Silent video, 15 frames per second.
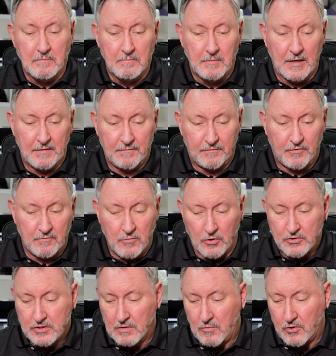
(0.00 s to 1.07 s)
But for
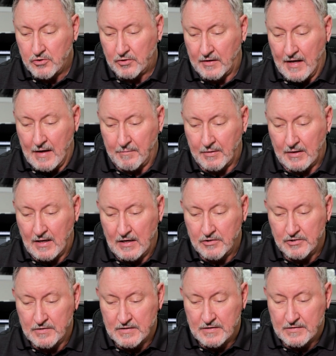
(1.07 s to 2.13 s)
most commercial
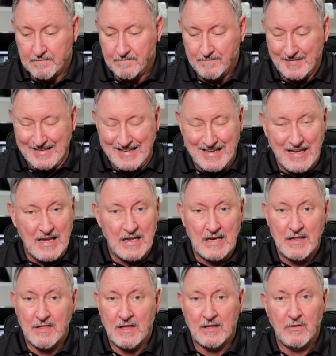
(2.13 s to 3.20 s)
applications,
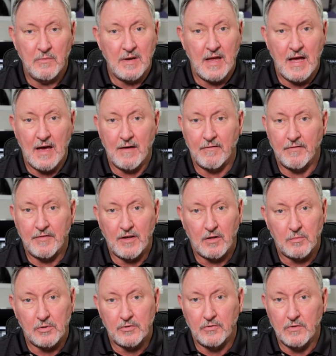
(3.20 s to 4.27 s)
anything that we have
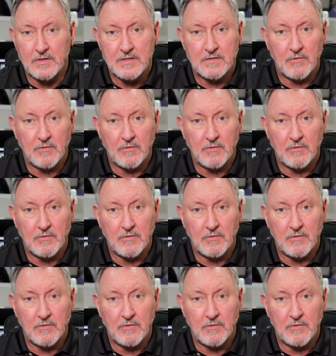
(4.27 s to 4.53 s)
available to us